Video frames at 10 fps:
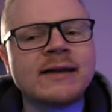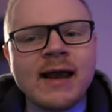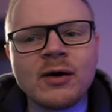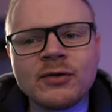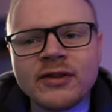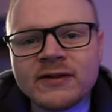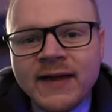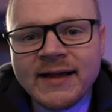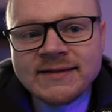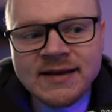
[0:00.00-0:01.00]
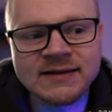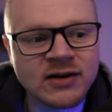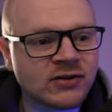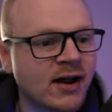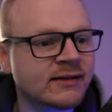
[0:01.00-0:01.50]
Now the lens is
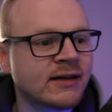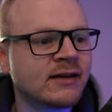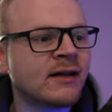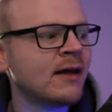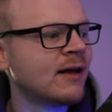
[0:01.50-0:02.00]
corrected.